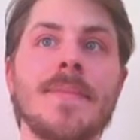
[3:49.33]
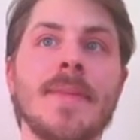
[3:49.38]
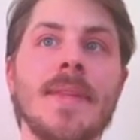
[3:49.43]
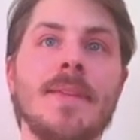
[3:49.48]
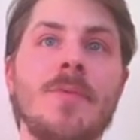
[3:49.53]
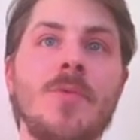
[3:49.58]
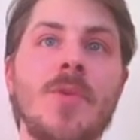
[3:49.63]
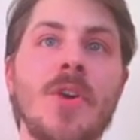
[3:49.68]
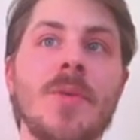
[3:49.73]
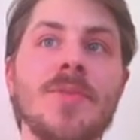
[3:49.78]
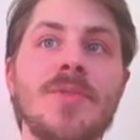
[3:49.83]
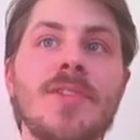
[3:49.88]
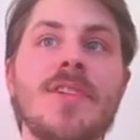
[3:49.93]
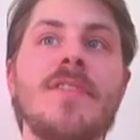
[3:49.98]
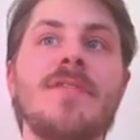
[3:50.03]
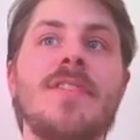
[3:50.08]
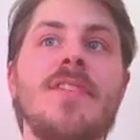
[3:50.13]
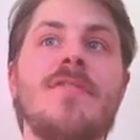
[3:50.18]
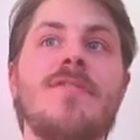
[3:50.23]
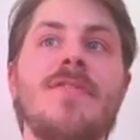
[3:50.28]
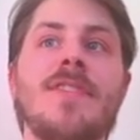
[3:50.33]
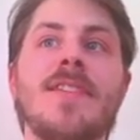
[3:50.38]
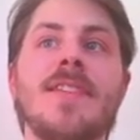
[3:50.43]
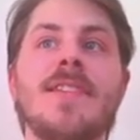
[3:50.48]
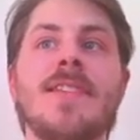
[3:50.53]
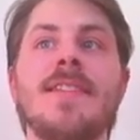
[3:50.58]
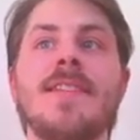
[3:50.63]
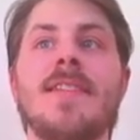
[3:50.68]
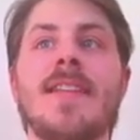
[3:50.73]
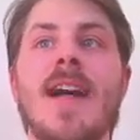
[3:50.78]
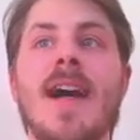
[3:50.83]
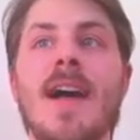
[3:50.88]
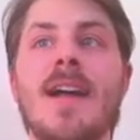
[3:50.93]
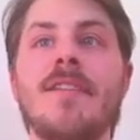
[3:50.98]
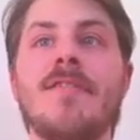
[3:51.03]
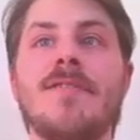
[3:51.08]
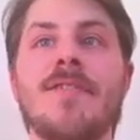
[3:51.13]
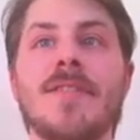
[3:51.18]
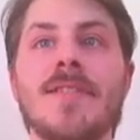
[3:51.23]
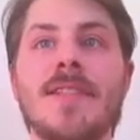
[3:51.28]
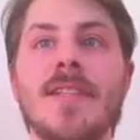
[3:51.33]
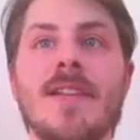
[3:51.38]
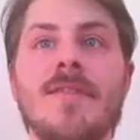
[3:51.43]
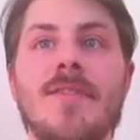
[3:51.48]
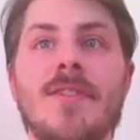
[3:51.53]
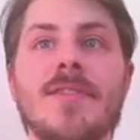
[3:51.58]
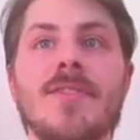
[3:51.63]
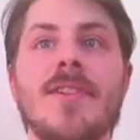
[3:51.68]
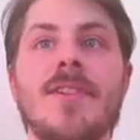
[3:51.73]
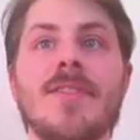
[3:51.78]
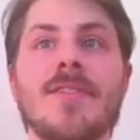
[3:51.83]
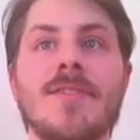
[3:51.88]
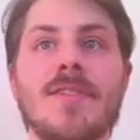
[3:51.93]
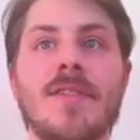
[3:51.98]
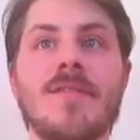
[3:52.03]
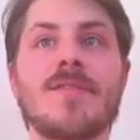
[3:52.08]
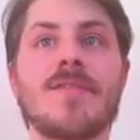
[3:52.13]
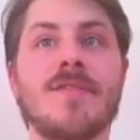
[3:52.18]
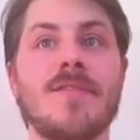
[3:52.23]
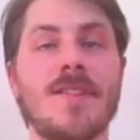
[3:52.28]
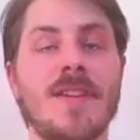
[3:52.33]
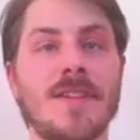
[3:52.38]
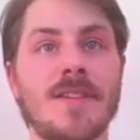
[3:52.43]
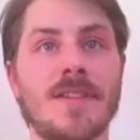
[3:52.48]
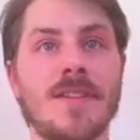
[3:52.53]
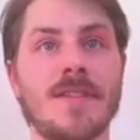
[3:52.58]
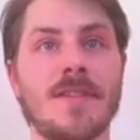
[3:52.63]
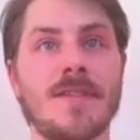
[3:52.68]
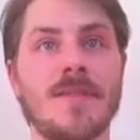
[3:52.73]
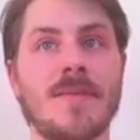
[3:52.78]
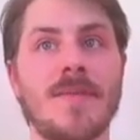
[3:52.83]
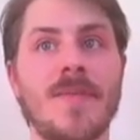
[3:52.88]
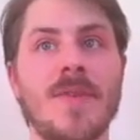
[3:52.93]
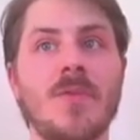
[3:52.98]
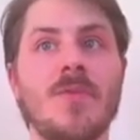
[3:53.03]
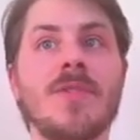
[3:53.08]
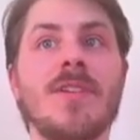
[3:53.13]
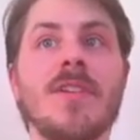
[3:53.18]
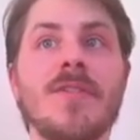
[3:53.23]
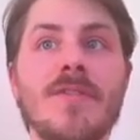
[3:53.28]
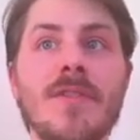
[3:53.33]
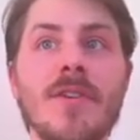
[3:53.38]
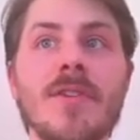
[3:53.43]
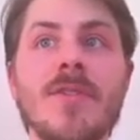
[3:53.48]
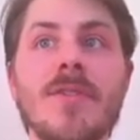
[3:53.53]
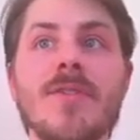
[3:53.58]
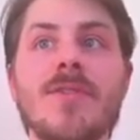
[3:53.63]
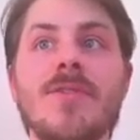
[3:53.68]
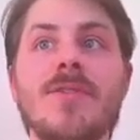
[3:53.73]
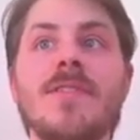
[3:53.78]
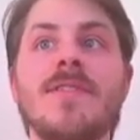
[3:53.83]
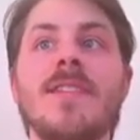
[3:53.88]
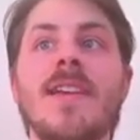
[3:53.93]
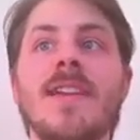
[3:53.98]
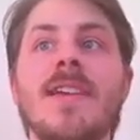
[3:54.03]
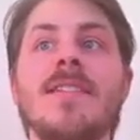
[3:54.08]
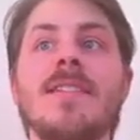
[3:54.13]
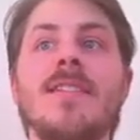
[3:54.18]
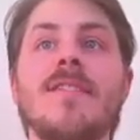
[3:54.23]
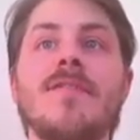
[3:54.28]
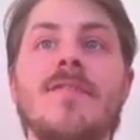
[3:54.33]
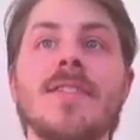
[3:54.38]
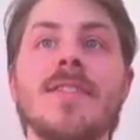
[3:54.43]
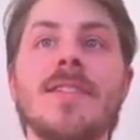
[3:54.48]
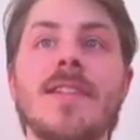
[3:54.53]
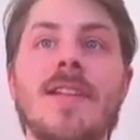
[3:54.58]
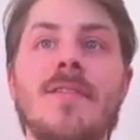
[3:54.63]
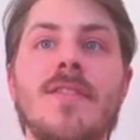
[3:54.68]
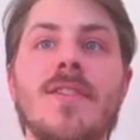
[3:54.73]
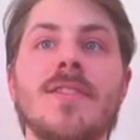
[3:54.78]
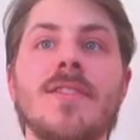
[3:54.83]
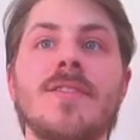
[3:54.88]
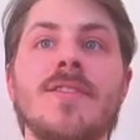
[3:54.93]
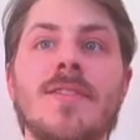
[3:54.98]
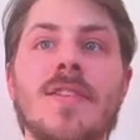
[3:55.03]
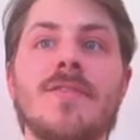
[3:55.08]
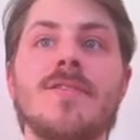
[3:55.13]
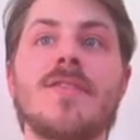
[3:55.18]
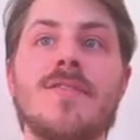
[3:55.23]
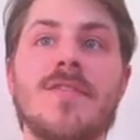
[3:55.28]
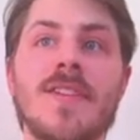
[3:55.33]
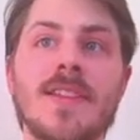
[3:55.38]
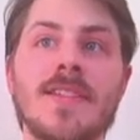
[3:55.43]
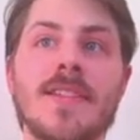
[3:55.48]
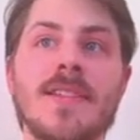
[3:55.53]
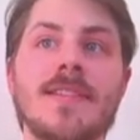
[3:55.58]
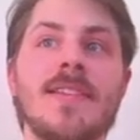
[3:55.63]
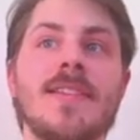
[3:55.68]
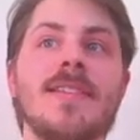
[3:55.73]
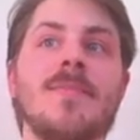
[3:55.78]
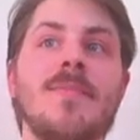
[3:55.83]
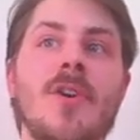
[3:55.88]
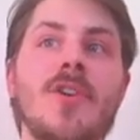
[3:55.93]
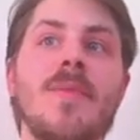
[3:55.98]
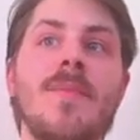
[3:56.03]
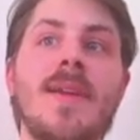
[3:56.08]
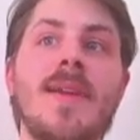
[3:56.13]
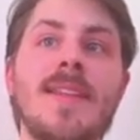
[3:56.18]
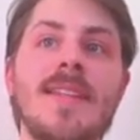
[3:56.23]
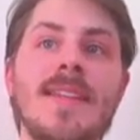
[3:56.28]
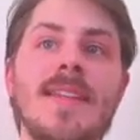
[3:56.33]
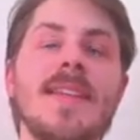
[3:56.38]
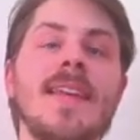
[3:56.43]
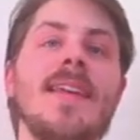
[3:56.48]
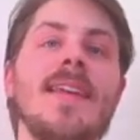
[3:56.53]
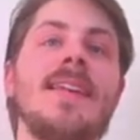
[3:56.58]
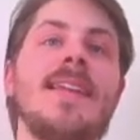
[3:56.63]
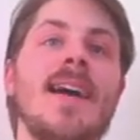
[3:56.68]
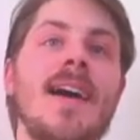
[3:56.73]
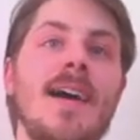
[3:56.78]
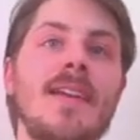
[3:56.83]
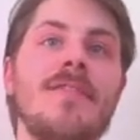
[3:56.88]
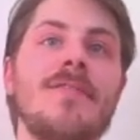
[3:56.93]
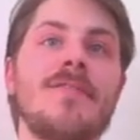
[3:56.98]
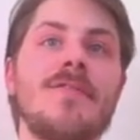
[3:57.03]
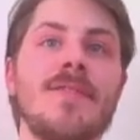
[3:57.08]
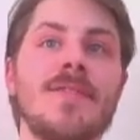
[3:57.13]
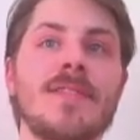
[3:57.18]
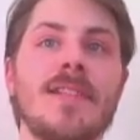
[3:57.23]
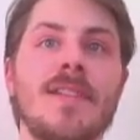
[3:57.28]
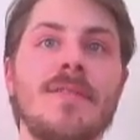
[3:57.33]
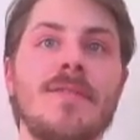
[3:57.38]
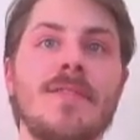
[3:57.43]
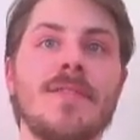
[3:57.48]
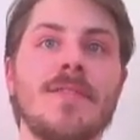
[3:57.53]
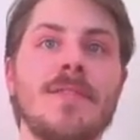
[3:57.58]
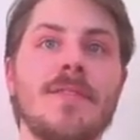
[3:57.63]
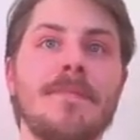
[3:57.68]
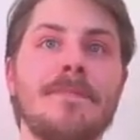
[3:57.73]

we observe differences in high force levels on soft surfaces. We therefore conclude targeting force levels on soft surfaces is more demanding in high force levels.